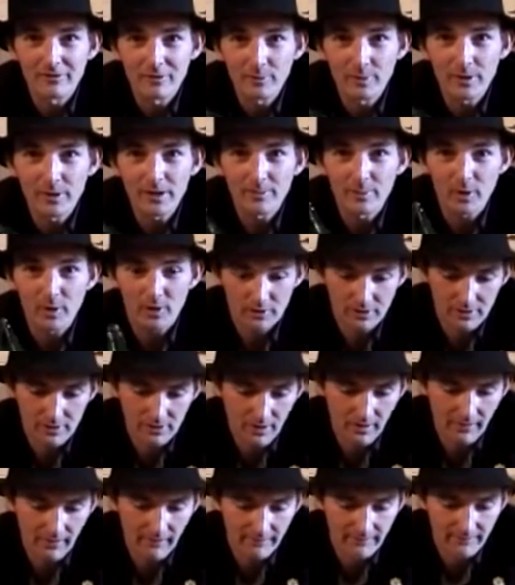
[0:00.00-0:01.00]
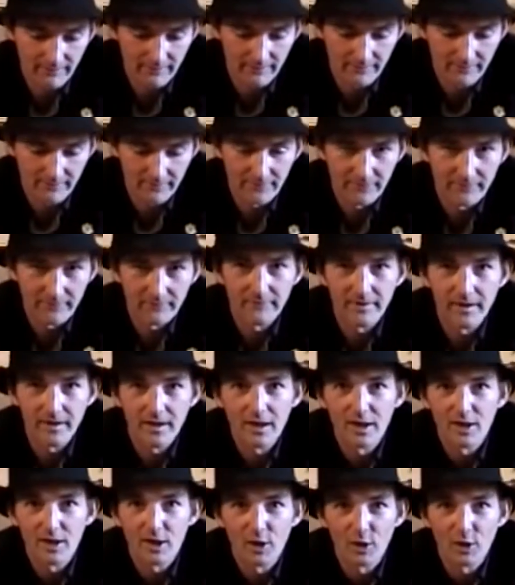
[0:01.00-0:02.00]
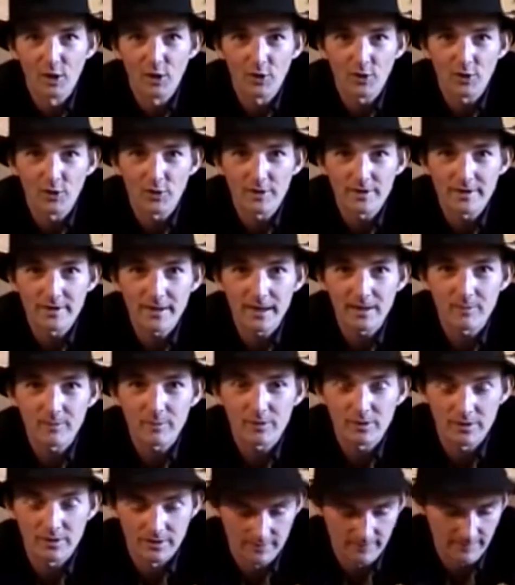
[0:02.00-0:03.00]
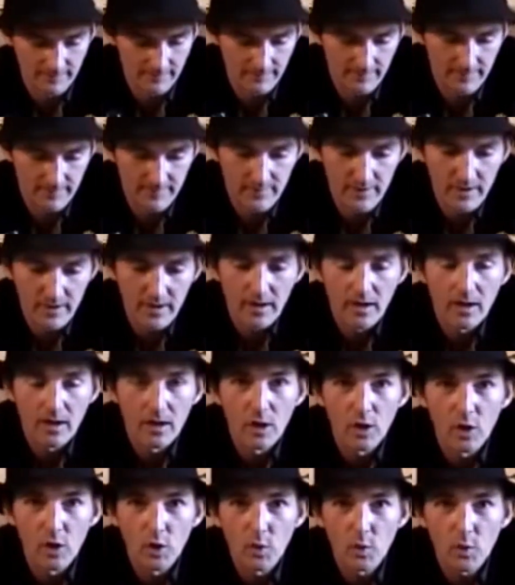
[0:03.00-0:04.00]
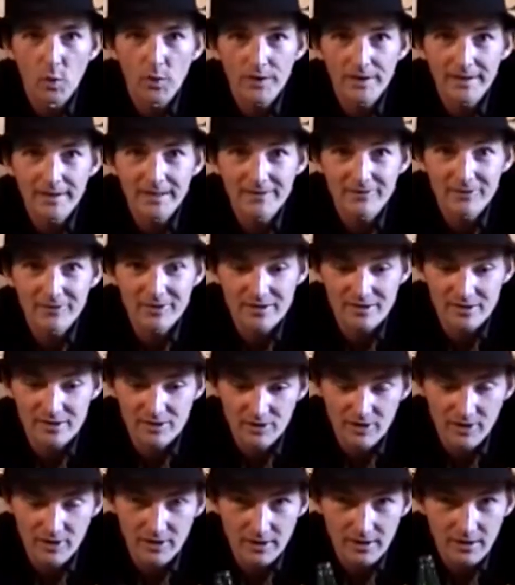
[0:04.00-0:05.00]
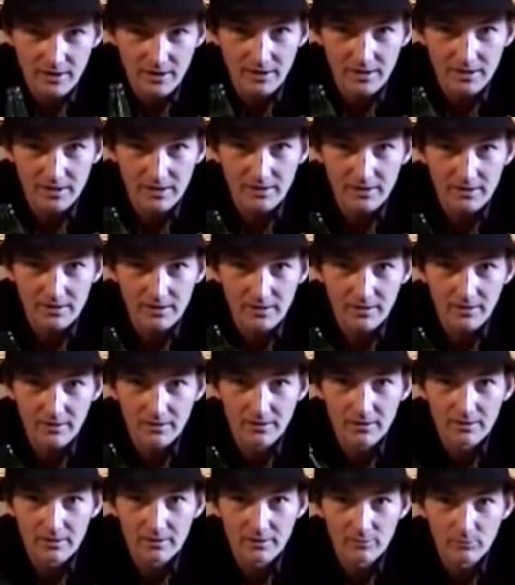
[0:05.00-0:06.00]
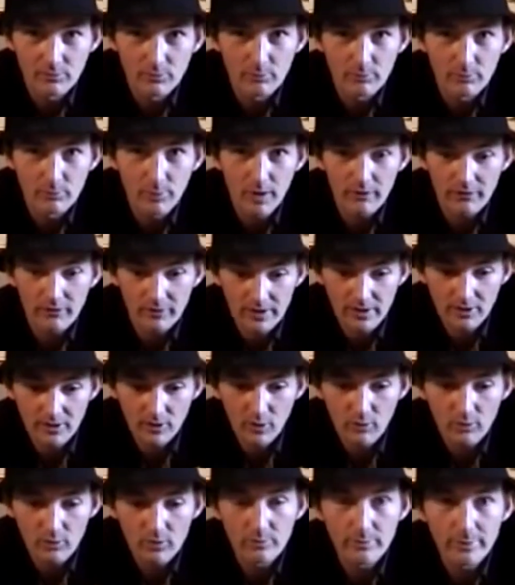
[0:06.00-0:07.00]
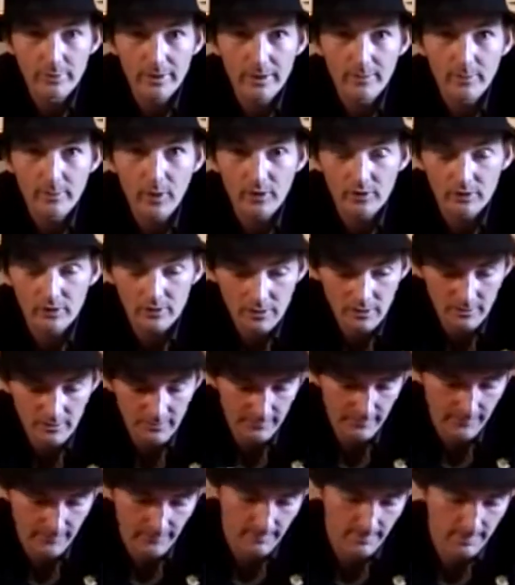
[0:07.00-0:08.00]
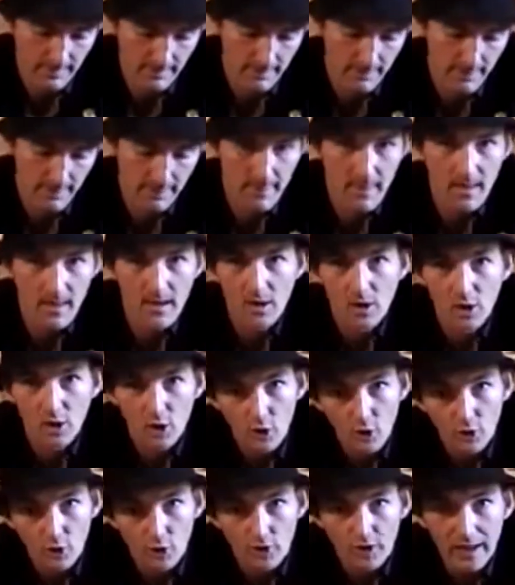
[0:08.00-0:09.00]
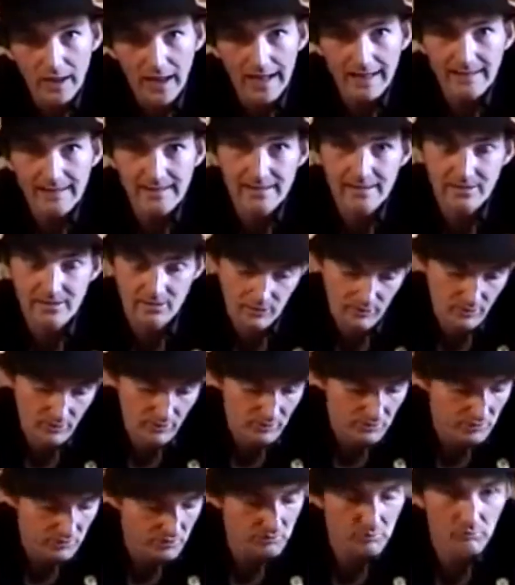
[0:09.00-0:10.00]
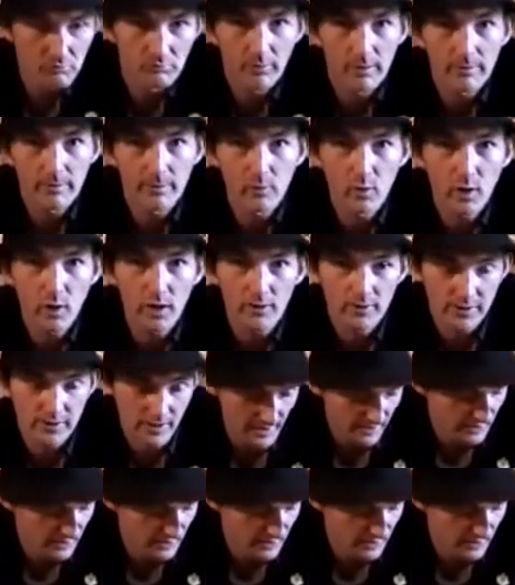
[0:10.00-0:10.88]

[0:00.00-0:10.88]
for beer bottle through the table. What you need for this trick is a perfectly normal beer bottle or a glass or maybe work with